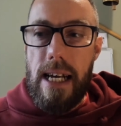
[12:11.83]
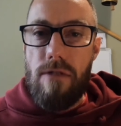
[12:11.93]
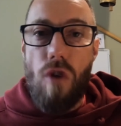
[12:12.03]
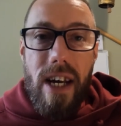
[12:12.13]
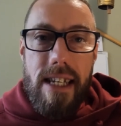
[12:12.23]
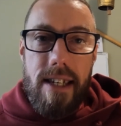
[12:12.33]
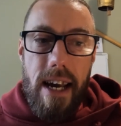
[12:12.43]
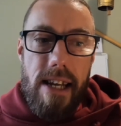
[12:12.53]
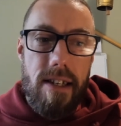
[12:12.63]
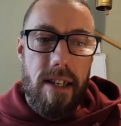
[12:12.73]
rocket
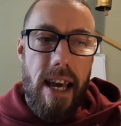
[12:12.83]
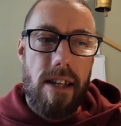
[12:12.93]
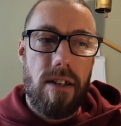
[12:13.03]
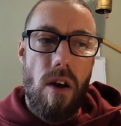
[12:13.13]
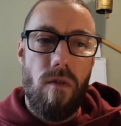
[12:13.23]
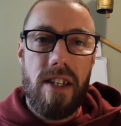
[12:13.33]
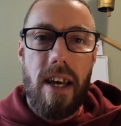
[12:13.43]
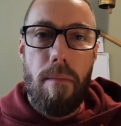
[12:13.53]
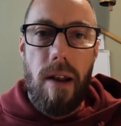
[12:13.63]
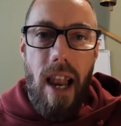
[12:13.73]
science. It's obviously
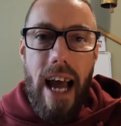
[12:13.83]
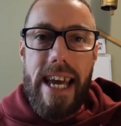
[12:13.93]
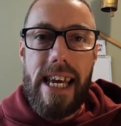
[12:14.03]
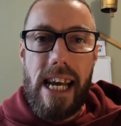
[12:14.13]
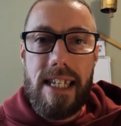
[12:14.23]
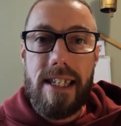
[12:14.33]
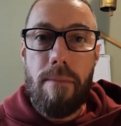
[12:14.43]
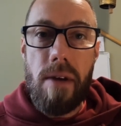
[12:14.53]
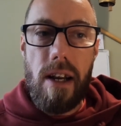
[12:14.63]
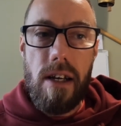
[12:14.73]
applying a
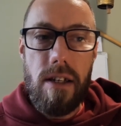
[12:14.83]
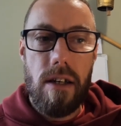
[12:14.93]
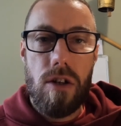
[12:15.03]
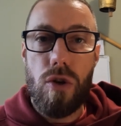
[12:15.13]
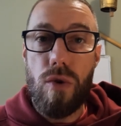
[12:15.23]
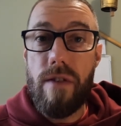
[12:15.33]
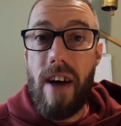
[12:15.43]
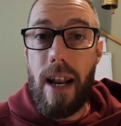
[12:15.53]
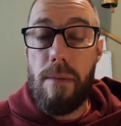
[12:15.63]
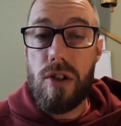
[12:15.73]
stimulus to
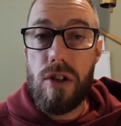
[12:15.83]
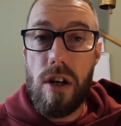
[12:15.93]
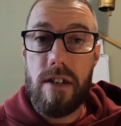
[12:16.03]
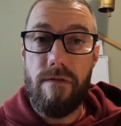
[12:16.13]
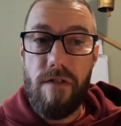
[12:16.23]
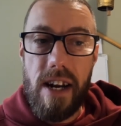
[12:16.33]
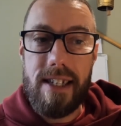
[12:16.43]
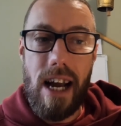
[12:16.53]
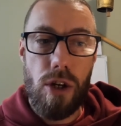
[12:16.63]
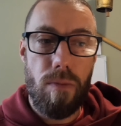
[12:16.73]
develop a certain
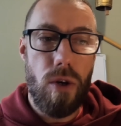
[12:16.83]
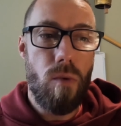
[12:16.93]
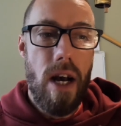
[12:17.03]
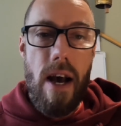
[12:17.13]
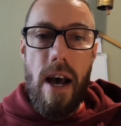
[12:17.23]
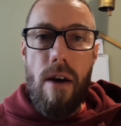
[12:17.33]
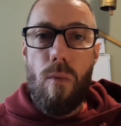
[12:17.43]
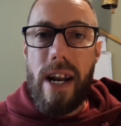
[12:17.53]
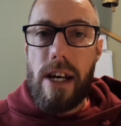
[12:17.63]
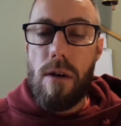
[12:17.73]
fitness attribute.
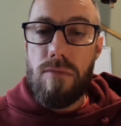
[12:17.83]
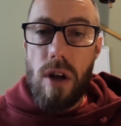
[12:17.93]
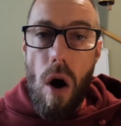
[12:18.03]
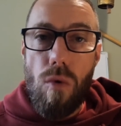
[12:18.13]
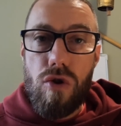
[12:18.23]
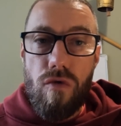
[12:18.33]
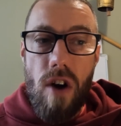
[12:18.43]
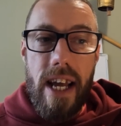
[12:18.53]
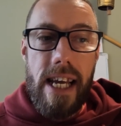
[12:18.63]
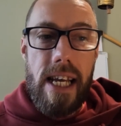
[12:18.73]
When it comes to ultra
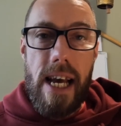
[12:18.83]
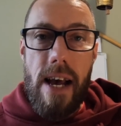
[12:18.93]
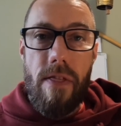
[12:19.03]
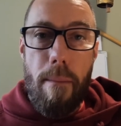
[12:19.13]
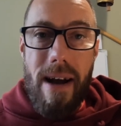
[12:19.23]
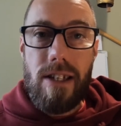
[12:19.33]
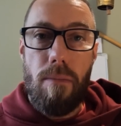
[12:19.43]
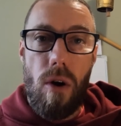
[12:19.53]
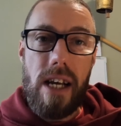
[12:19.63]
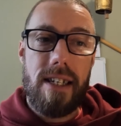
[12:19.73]
running, the
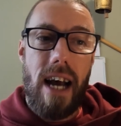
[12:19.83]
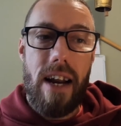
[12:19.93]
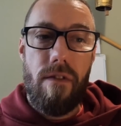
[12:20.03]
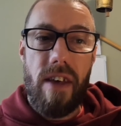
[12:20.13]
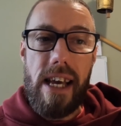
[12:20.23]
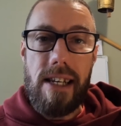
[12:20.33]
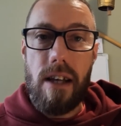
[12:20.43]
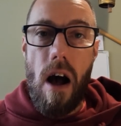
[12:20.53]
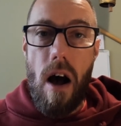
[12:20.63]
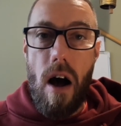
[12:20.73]
metabolic side of things
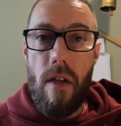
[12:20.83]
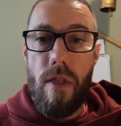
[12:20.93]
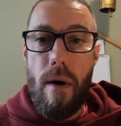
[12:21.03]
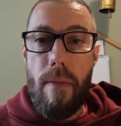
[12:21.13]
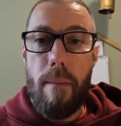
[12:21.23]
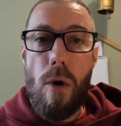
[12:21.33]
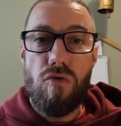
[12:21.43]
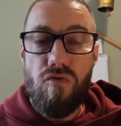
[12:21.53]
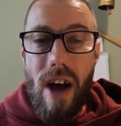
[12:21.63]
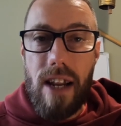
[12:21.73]
are the
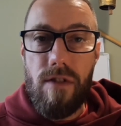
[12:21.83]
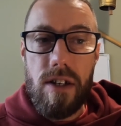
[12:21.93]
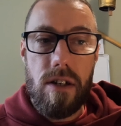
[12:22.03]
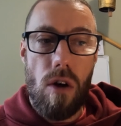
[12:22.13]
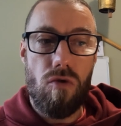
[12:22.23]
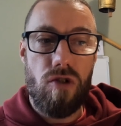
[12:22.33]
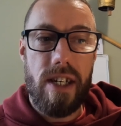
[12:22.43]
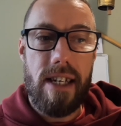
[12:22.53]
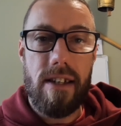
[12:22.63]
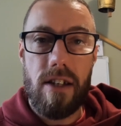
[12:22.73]
most relevant to ultra
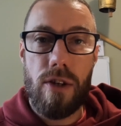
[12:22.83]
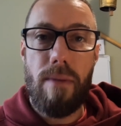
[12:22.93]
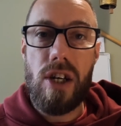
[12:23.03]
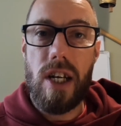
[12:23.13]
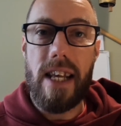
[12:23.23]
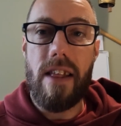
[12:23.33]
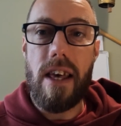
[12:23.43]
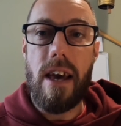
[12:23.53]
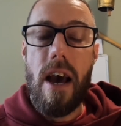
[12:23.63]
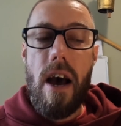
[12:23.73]
distance, especially
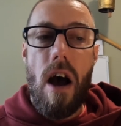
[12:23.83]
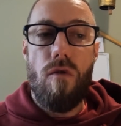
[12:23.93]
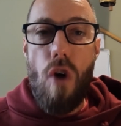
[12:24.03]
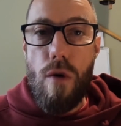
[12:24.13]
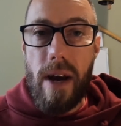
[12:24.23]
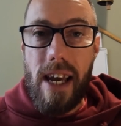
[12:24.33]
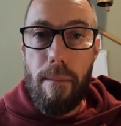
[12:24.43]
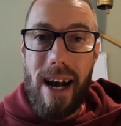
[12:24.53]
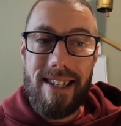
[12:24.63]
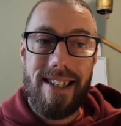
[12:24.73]
the aerobic
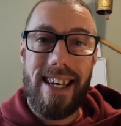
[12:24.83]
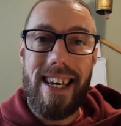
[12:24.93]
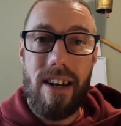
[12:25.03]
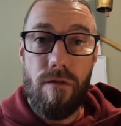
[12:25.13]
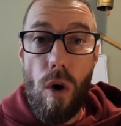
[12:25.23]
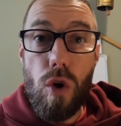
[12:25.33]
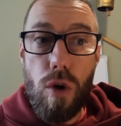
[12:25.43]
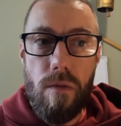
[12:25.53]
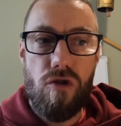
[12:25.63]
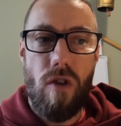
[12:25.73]
capacity and
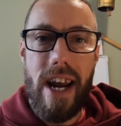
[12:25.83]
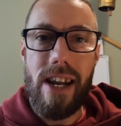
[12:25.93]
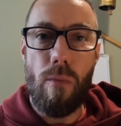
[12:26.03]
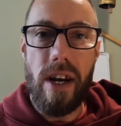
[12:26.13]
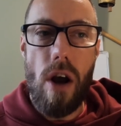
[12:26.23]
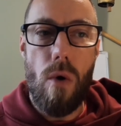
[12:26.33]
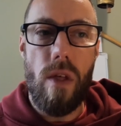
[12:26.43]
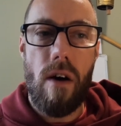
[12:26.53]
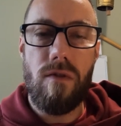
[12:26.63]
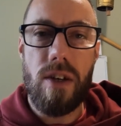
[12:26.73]
volume of training. We know
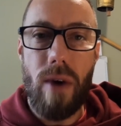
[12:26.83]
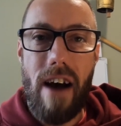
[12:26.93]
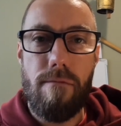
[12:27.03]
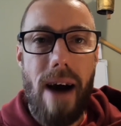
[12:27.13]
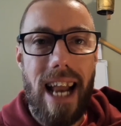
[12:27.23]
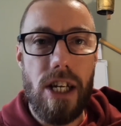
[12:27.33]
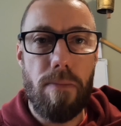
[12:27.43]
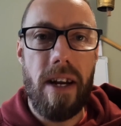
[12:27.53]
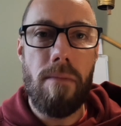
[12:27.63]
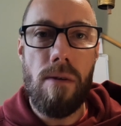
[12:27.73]
that obviously we have mileage
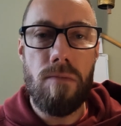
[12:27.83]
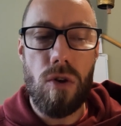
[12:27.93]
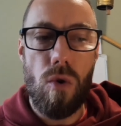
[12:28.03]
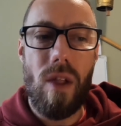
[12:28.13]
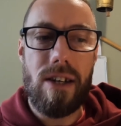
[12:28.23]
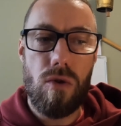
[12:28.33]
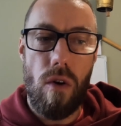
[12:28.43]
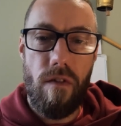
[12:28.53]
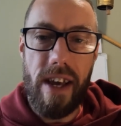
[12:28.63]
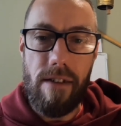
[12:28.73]
minimums and all that
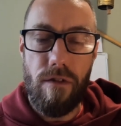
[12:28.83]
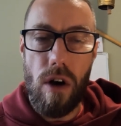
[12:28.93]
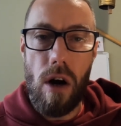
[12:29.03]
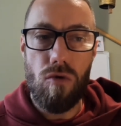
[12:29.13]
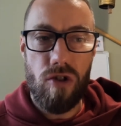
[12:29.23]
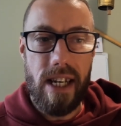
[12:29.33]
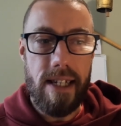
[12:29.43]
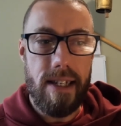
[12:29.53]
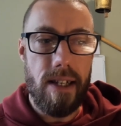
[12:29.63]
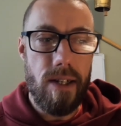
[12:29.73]
sort of thing for ultra
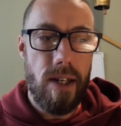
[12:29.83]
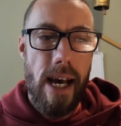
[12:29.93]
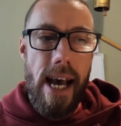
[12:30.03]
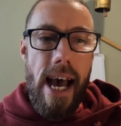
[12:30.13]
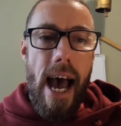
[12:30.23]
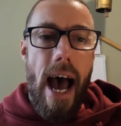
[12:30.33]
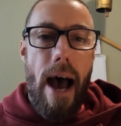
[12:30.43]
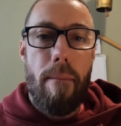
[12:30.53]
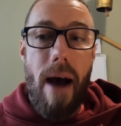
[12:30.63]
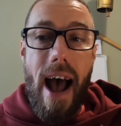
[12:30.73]
distance,
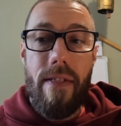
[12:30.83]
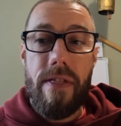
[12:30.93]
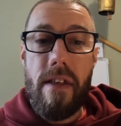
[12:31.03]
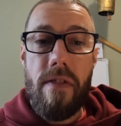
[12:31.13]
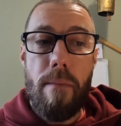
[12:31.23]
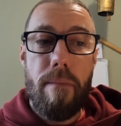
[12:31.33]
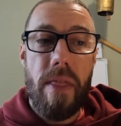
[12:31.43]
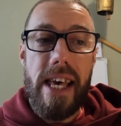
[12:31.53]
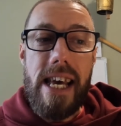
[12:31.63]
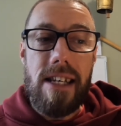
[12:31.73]
and
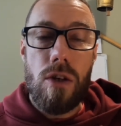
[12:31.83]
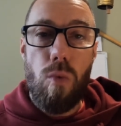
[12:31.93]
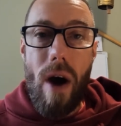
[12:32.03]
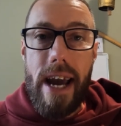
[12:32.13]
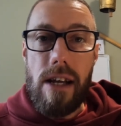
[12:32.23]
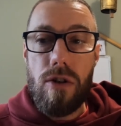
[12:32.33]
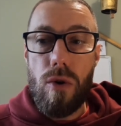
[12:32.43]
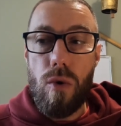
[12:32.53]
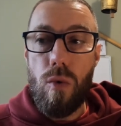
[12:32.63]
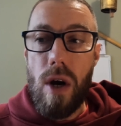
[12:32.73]
the easiest way
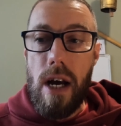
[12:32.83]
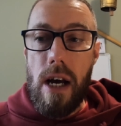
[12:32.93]
to